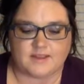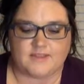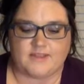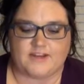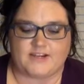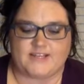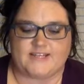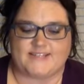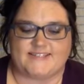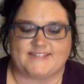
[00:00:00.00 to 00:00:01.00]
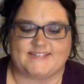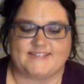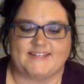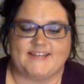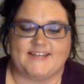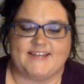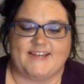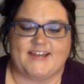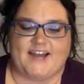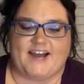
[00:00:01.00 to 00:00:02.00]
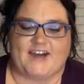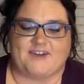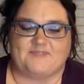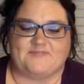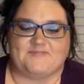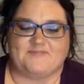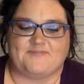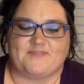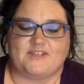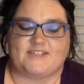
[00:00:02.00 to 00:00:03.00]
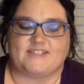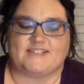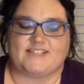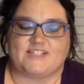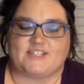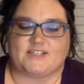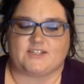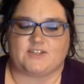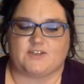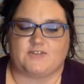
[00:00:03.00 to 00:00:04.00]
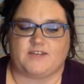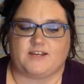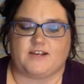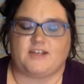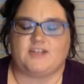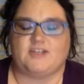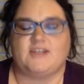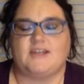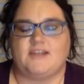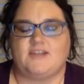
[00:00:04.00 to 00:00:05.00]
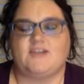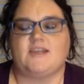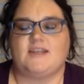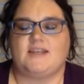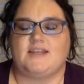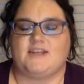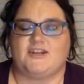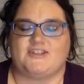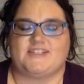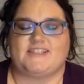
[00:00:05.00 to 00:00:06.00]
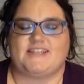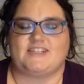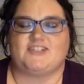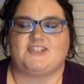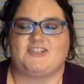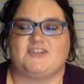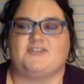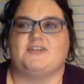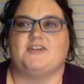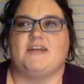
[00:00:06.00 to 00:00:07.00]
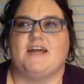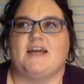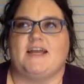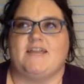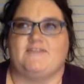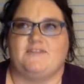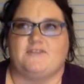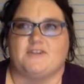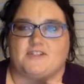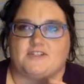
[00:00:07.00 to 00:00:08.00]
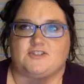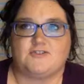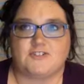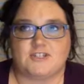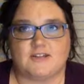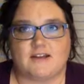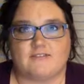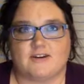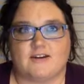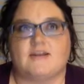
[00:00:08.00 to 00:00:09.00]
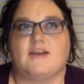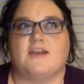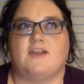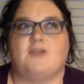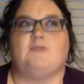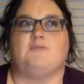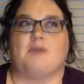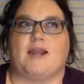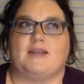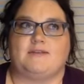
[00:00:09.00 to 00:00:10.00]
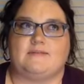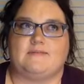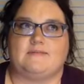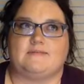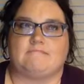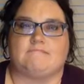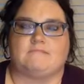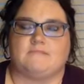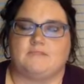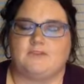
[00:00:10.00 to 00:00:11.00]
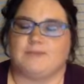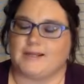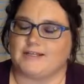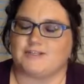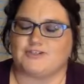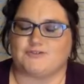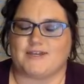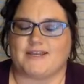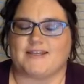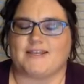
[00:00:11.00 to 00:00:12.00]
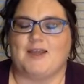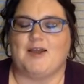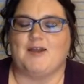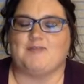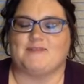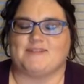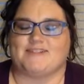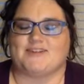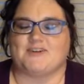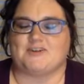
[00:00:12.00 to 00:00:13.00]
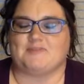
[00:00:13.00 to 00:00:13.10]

There is... Um, There's a dish that's served there, and you can you can get it here in the States too. If you are a sushi lover, you might you might enjoy it, but it's called